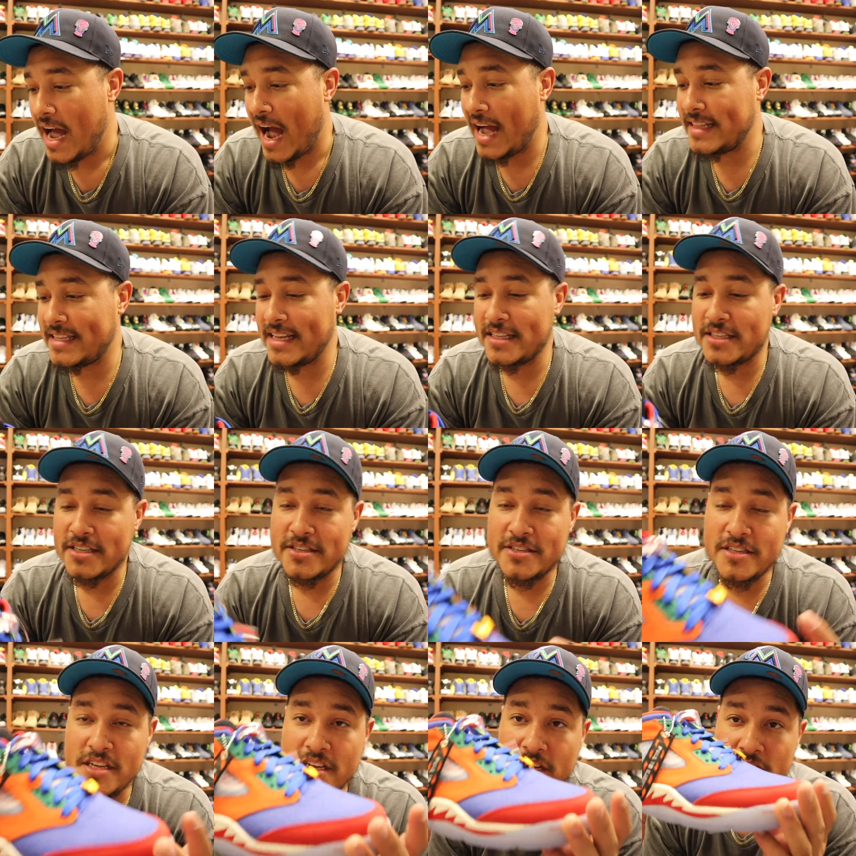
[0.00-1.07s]
I think this
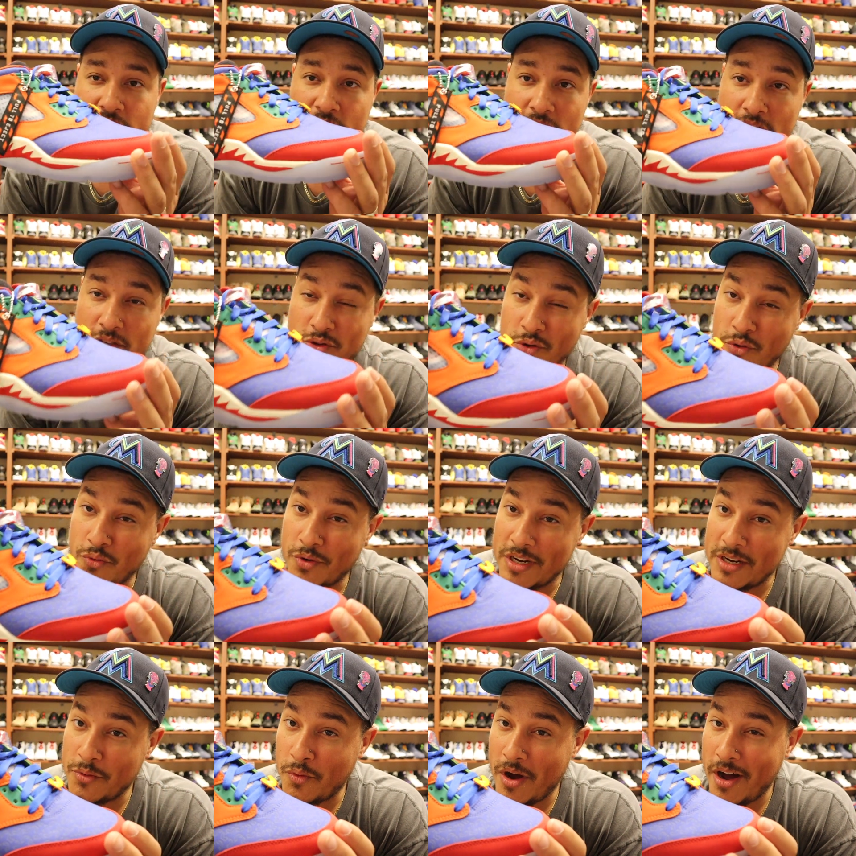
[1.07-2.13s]
sneaker is going to do
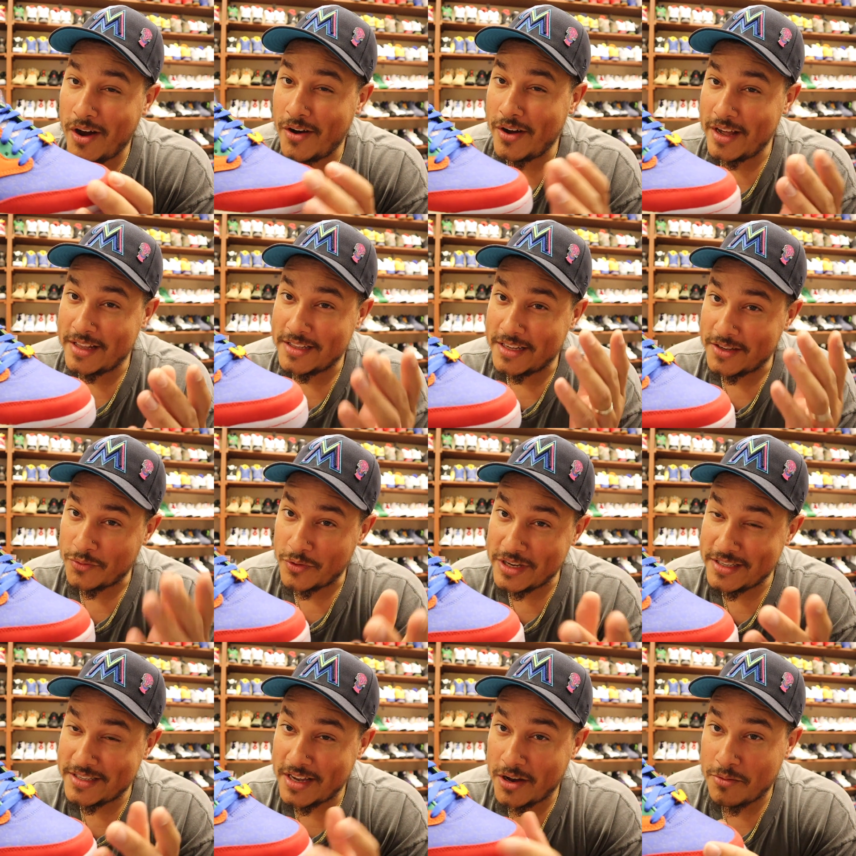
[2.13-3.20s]
really well in the
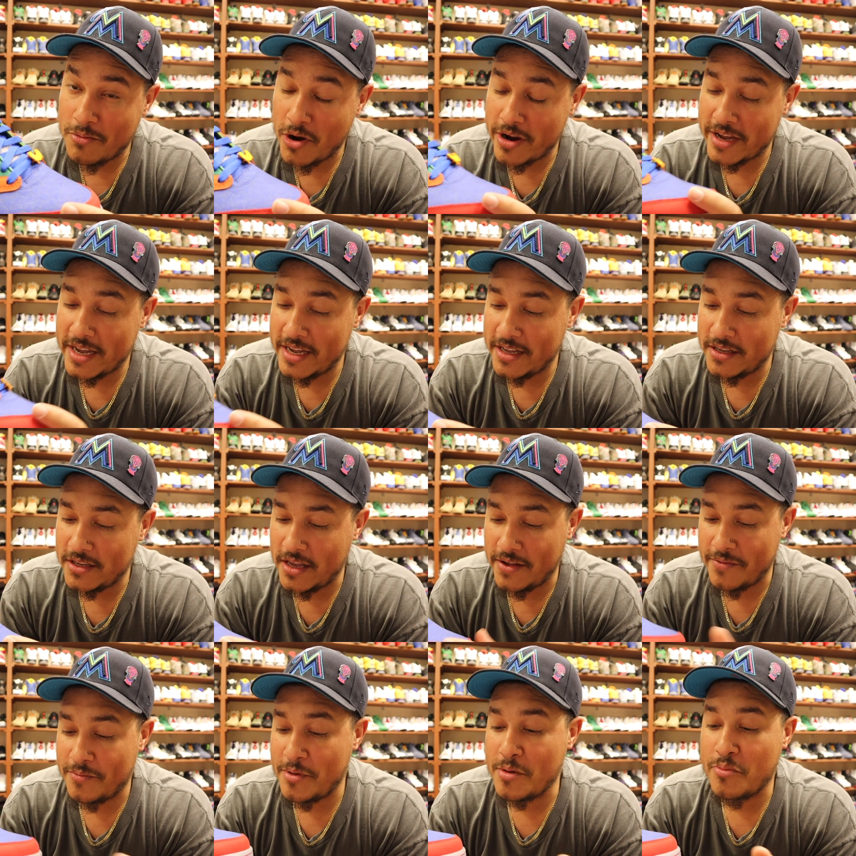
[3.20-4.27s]
resale market
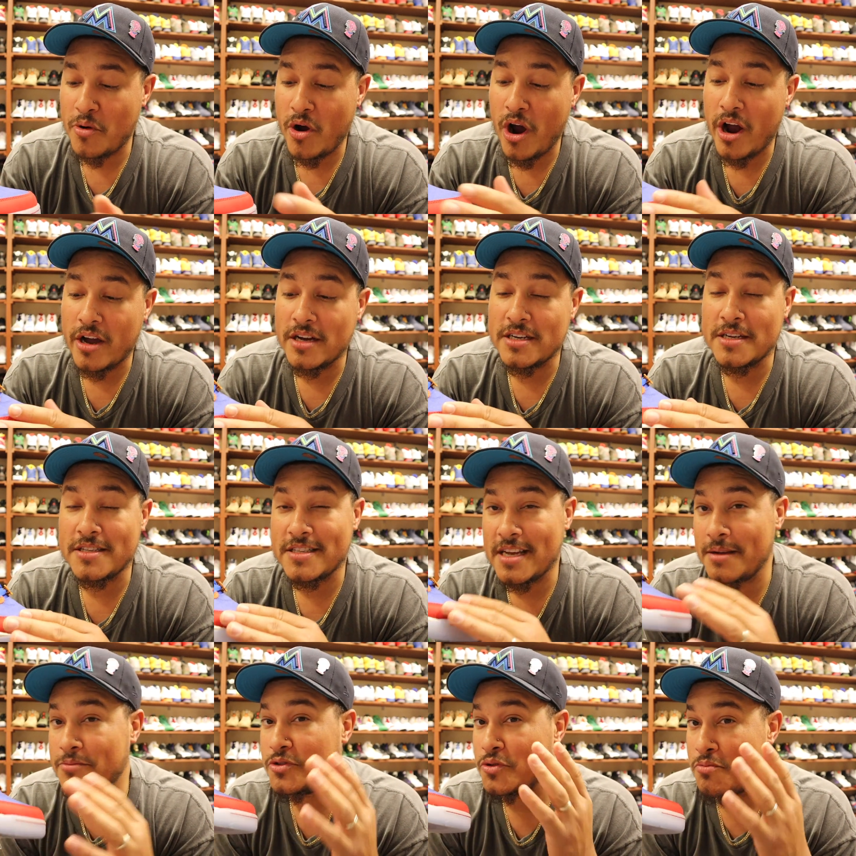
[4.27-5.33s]
if people are going to
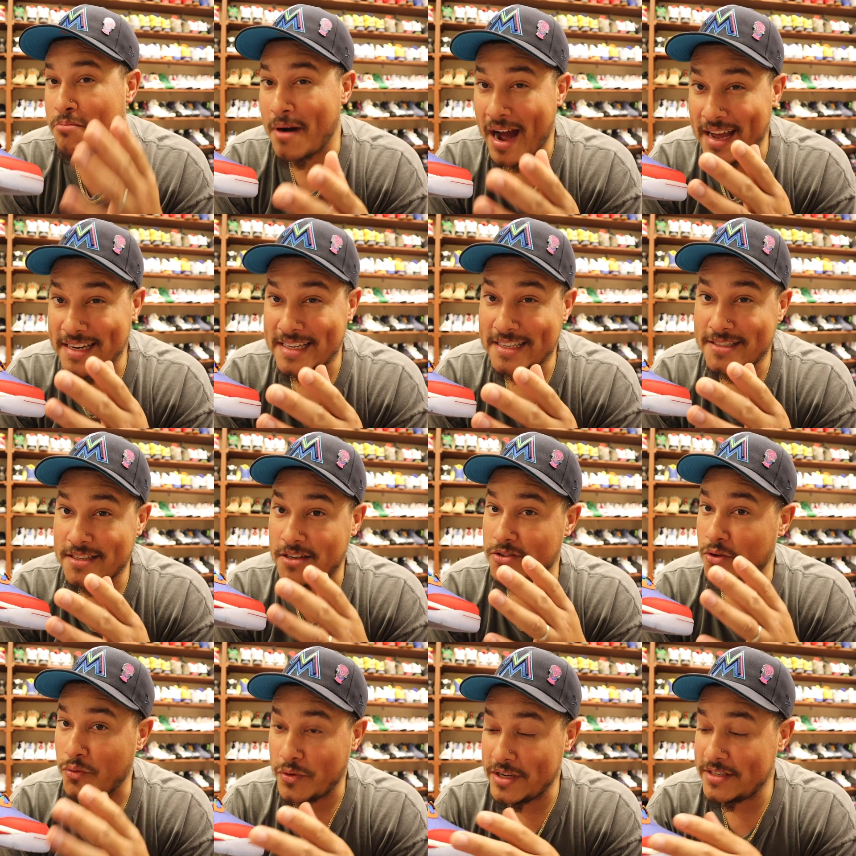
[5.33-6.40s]
attempt to buy these on
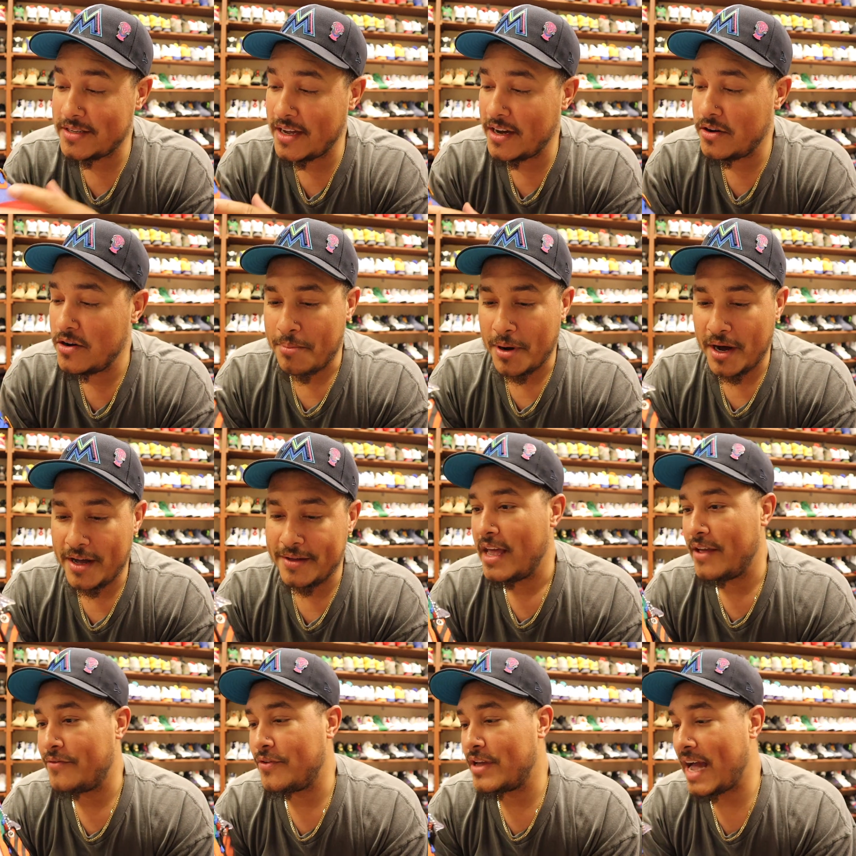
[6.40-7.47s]
the resale. But
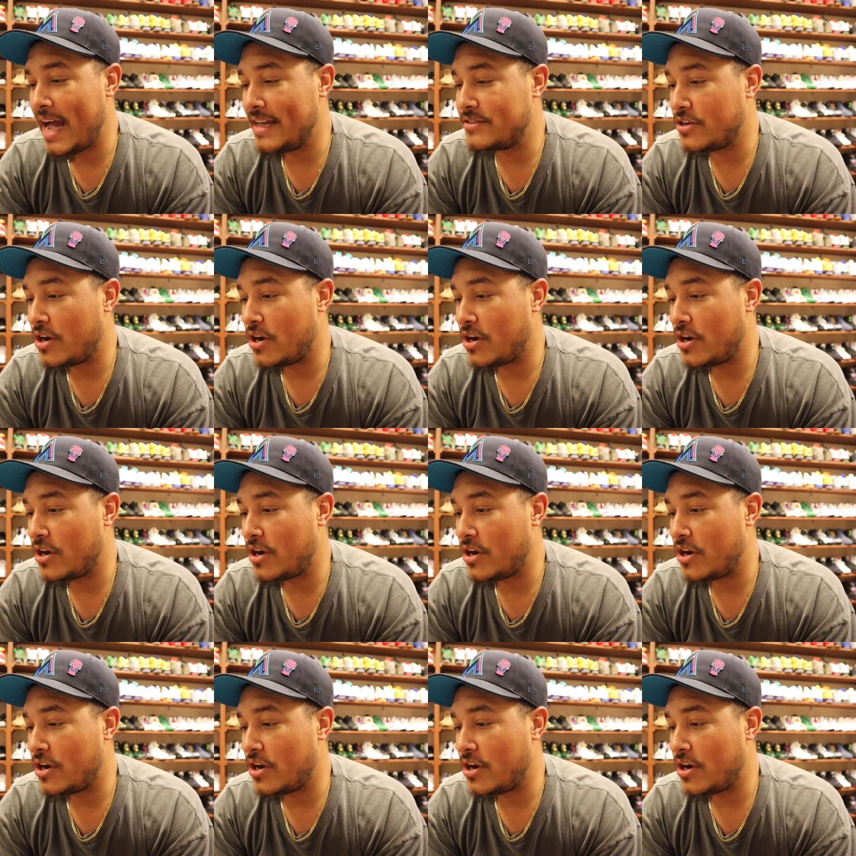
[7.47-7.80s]
if you guys